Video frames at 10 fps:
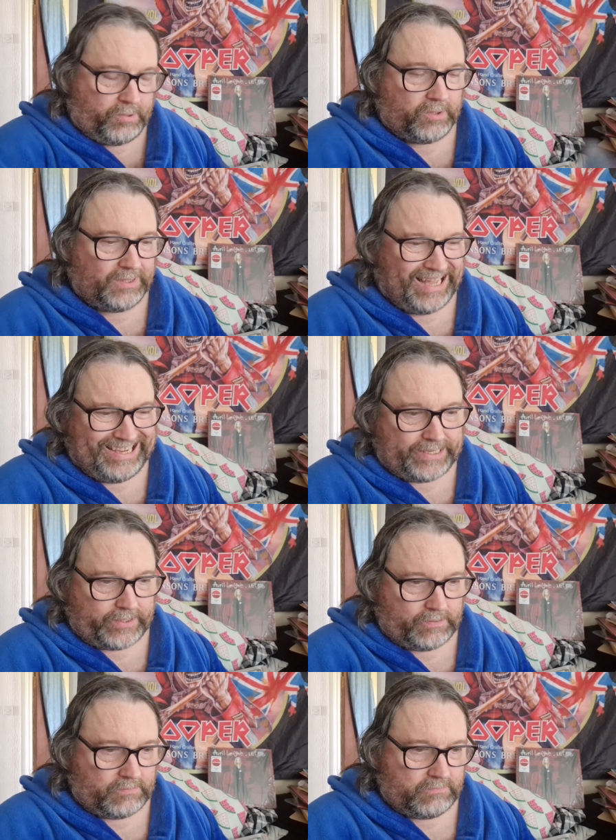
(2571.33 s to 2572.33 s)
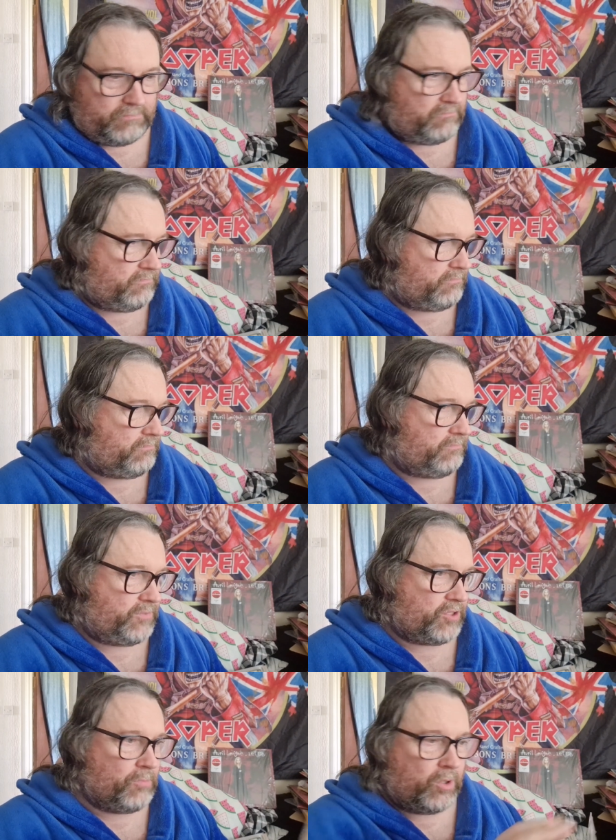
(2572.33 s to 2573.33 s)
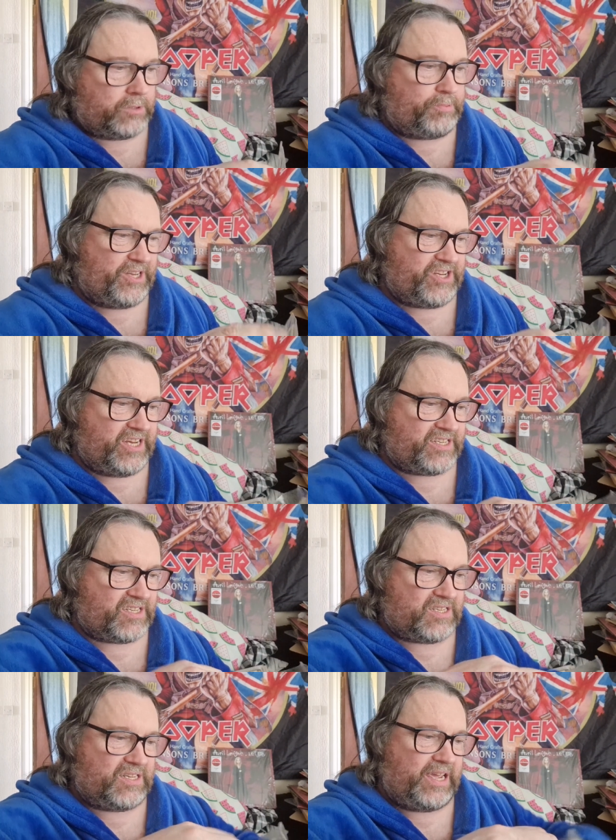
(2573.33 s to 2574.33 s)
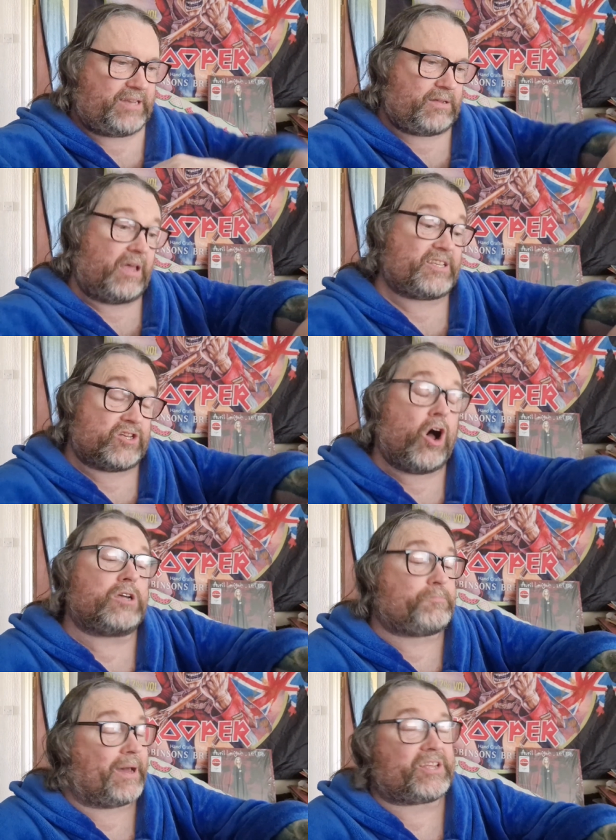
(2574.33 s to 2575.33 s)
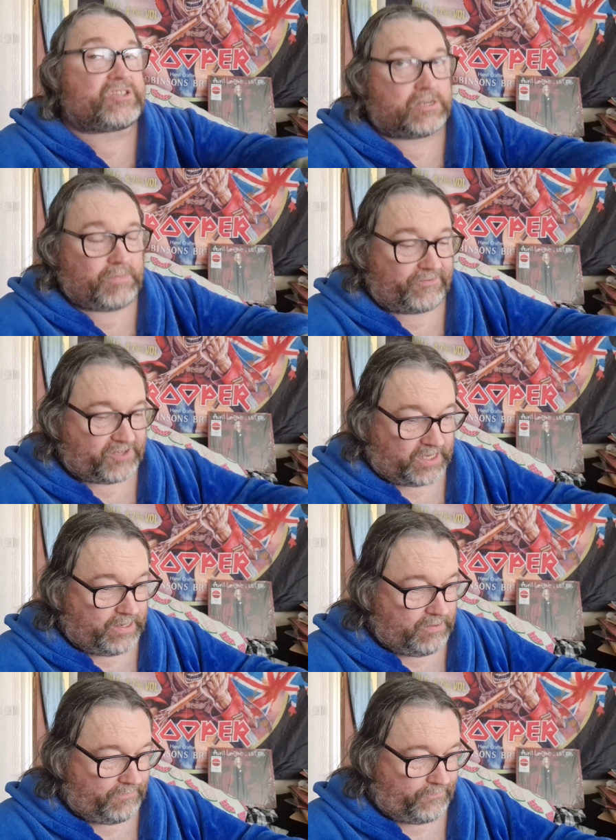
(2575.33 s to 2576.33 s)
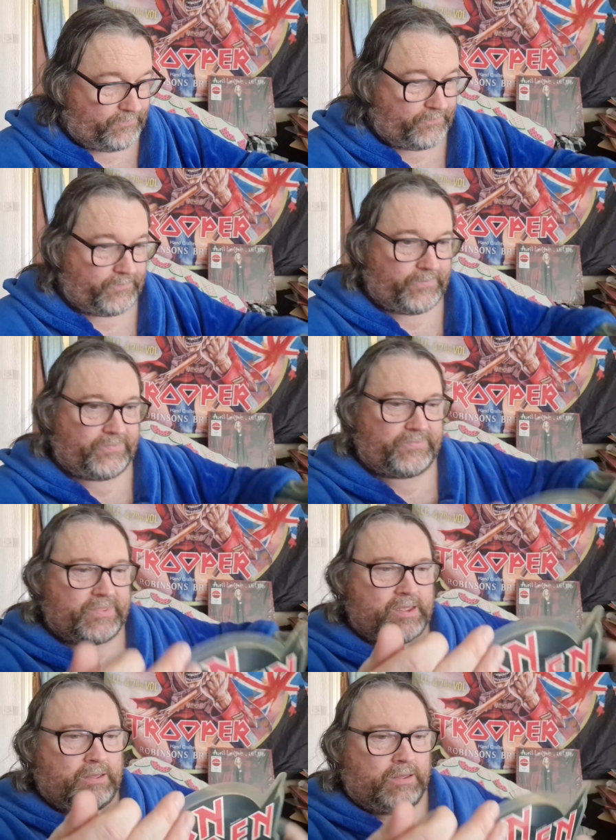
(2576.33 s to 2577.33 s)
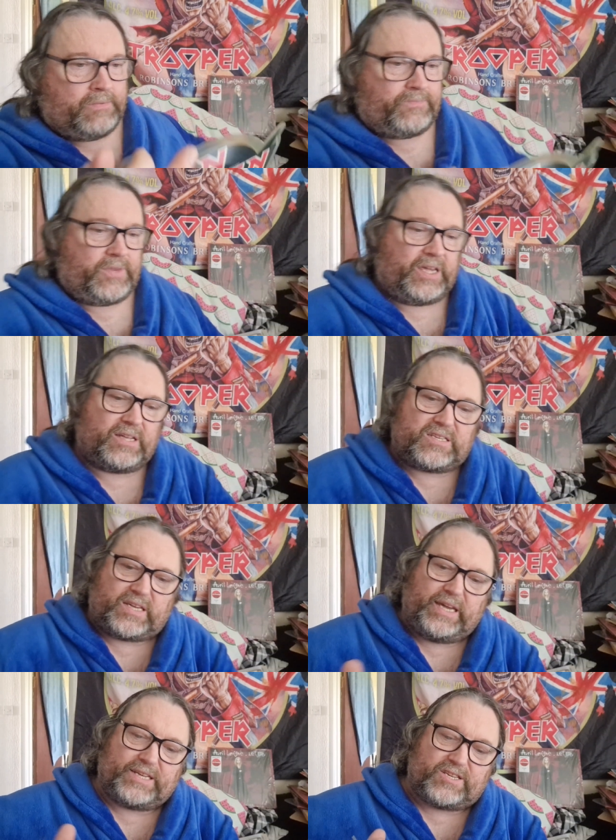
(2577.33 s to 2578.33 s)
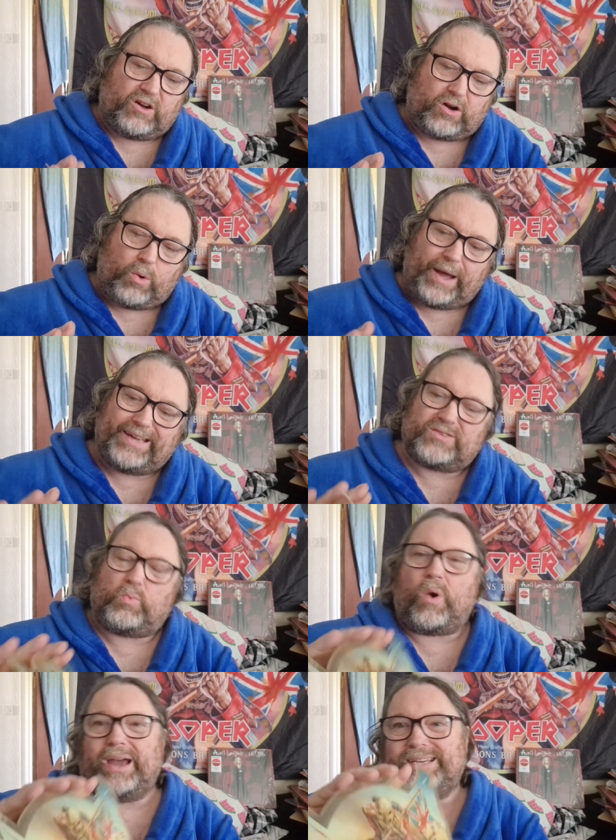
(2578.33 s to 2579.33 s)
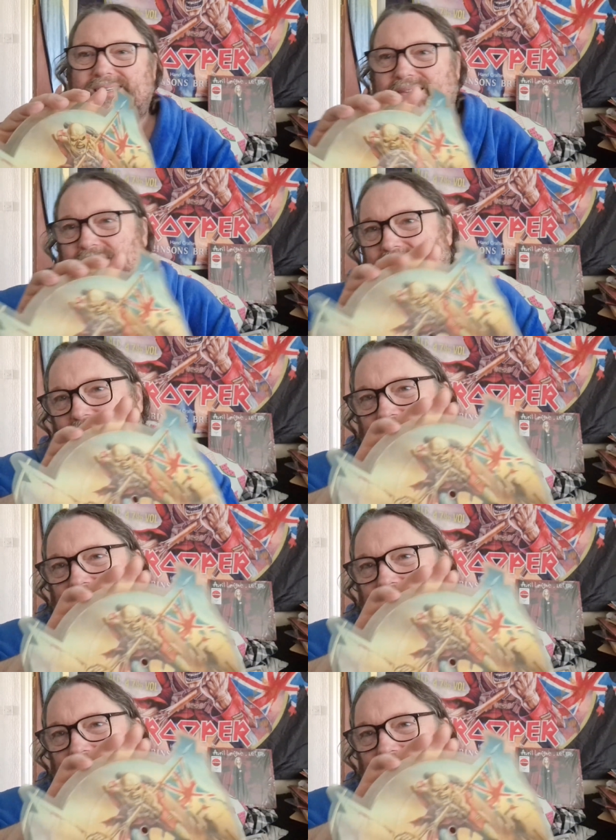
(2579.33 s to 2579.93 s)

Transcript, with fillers: But like some old picture discs did, it's not as bad as some I've seen. You can see it's not quite as white, that